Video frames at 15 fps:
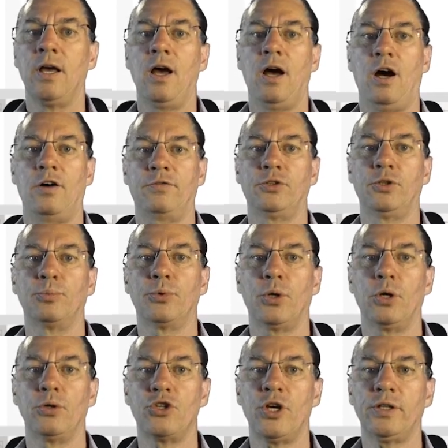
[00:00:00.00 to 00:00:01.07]
of the
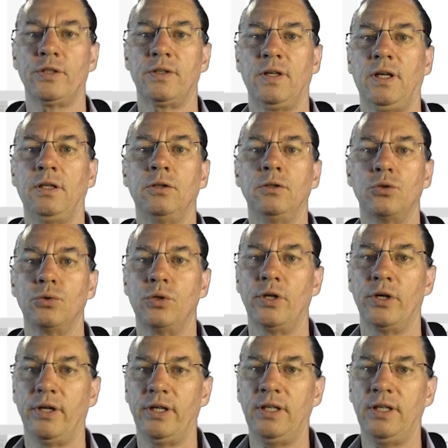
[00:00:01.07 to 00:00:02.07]
project into the